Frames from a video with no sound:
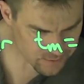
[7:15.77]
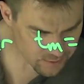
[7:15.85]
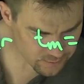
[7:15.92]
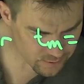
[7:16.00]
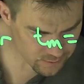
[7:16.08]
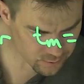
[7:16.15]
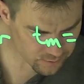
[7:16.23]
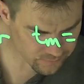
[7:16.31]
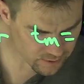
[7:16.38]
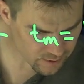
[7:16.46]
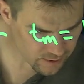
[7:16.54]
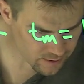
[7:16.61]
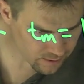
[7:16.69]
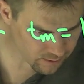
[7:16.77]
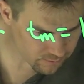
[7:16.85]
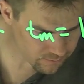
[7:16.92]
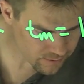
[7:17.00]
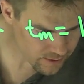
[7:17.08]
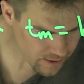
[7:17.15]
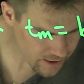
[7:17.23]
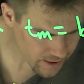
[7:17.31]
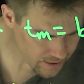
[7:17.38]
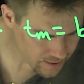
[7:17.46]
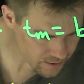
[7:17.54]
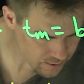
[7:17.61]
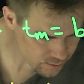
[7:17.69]
m tilde to infinity of
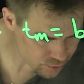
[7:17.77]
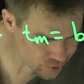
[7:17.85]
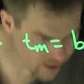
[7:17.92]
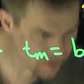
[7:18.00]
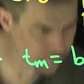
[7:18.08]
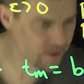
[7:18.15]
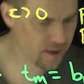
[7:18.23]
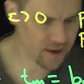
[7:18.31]
a j.